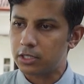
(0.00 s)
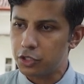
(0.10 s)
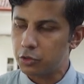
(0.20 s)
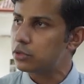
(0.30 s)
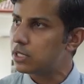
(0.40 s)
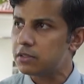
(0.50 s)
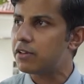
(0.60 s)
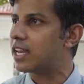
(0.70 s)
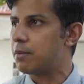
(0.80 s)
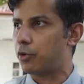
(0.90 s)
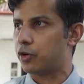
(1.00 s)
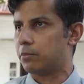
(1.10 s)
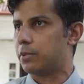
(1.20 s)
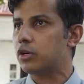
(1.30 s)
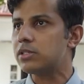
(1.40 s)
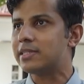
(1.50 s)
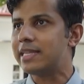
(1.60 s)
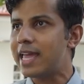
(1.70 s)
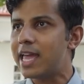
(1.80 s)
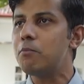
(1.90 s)
youth is very important because
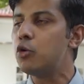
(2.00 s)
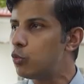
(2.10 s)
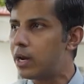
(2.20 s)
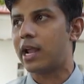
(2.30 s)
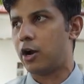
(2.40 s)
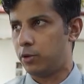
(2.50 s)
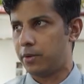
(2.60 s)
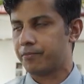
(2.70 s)
they move around.